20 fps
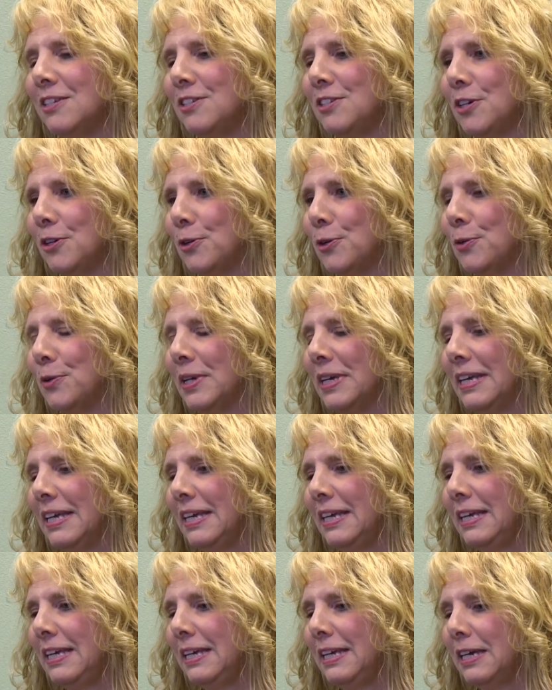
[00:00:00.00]
So
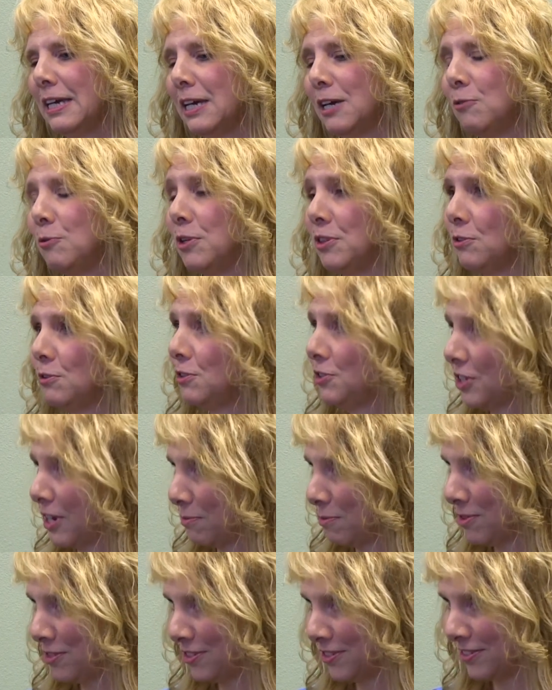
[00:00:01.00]
he went through the
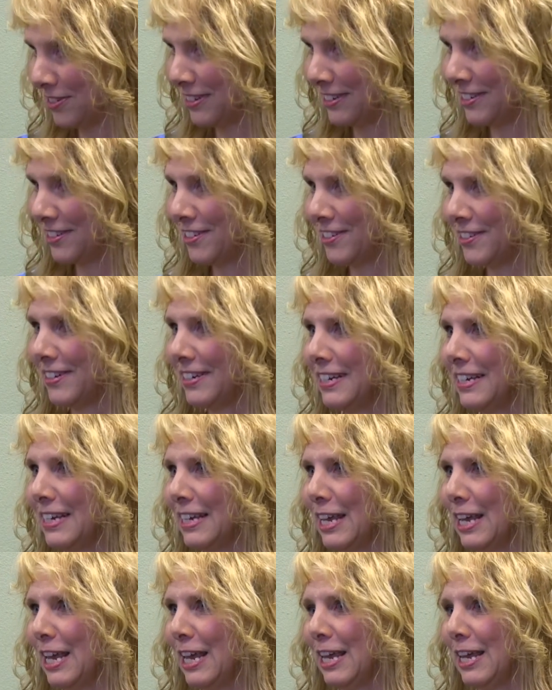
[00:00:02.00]
Joplin School
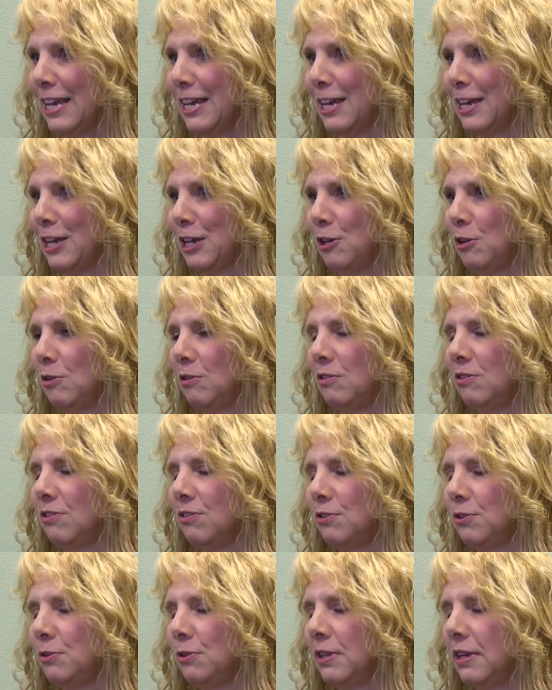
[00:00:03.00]
District, and
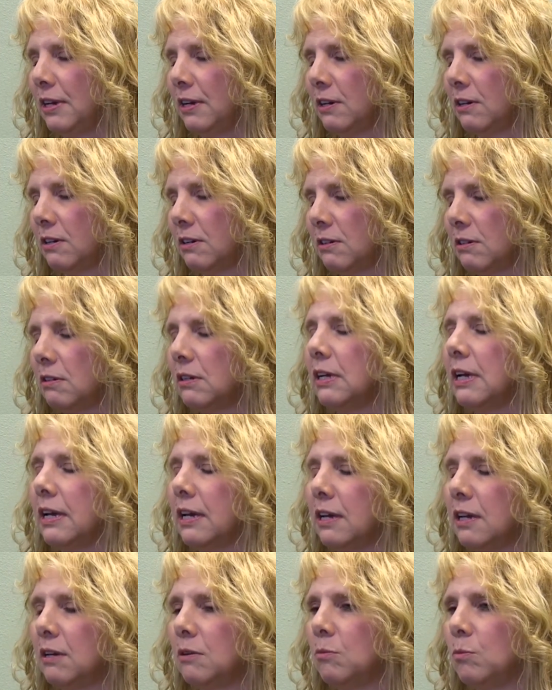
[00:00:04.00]
through there
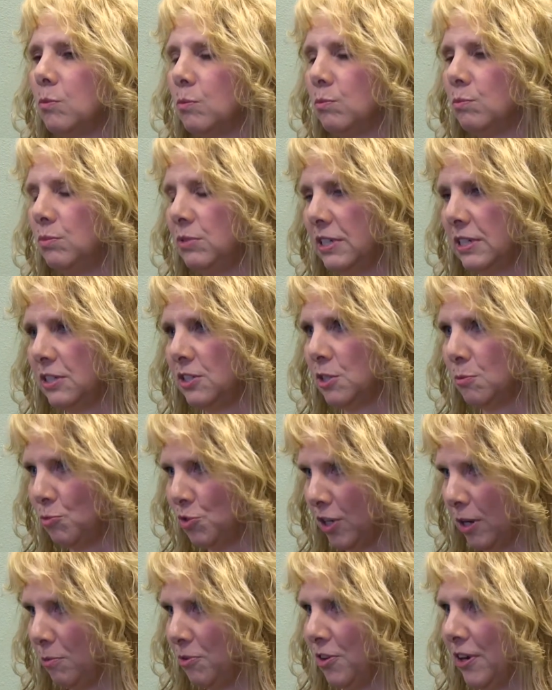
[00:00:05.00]
did some
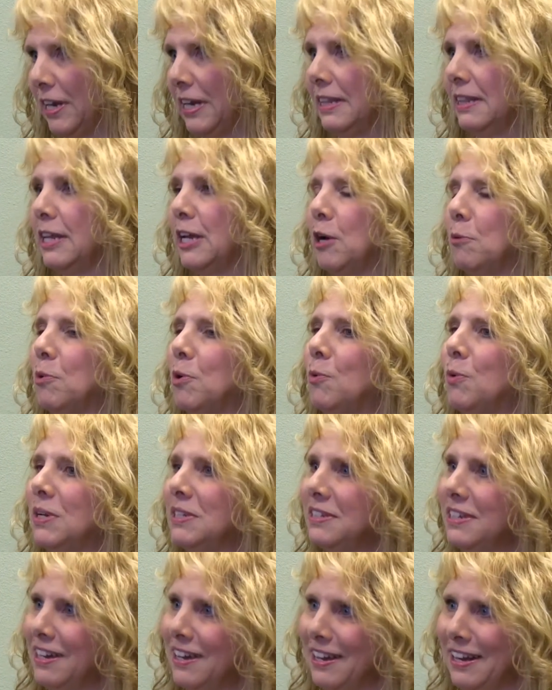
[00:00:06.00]
job training there. But
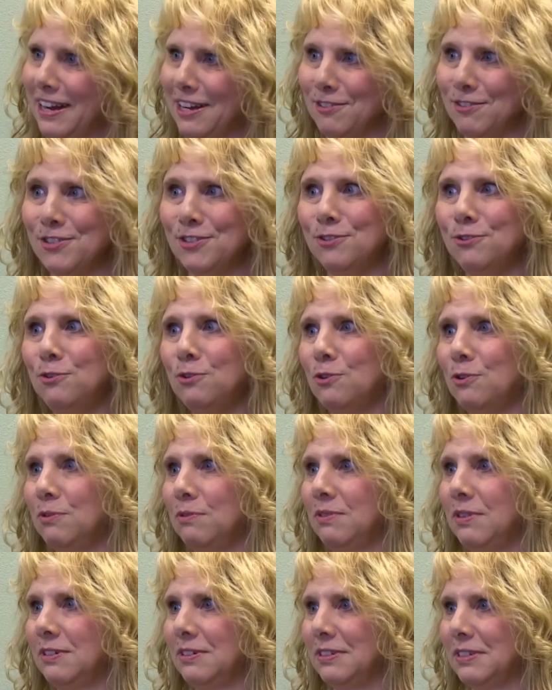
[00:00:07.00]
once he got out of
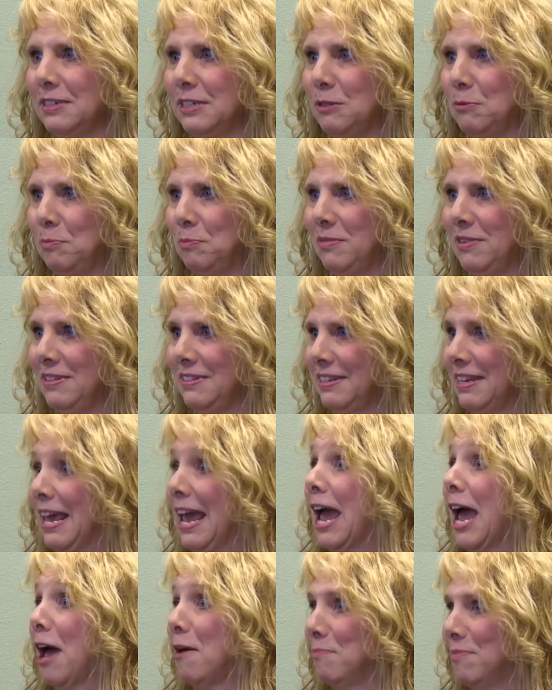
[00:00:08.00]
school, there's this
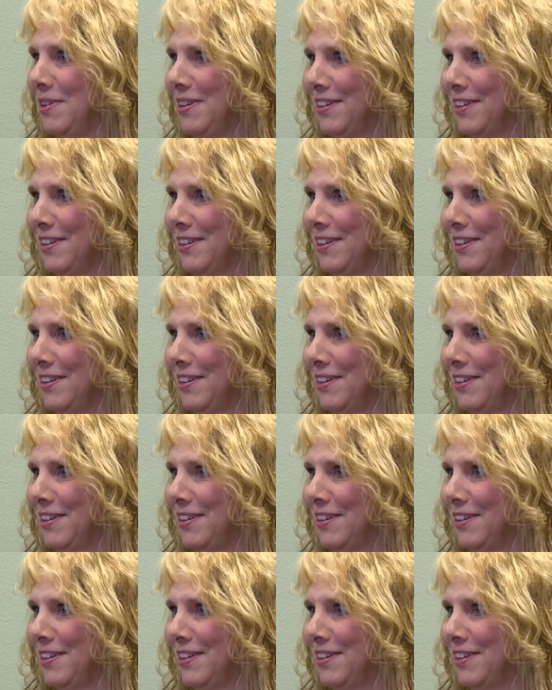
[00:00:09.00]
gap.